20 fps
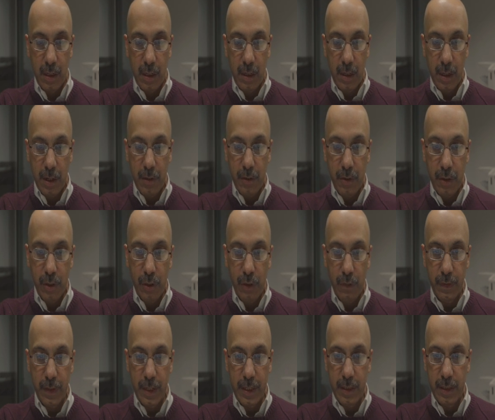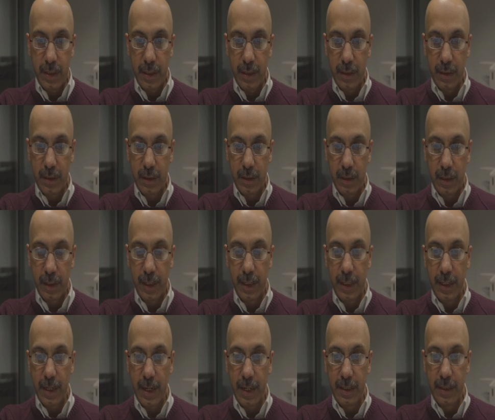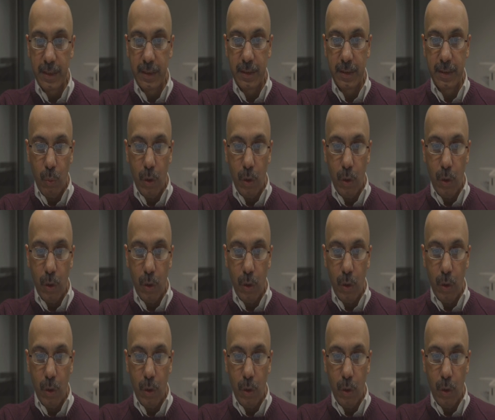country of residence, click next.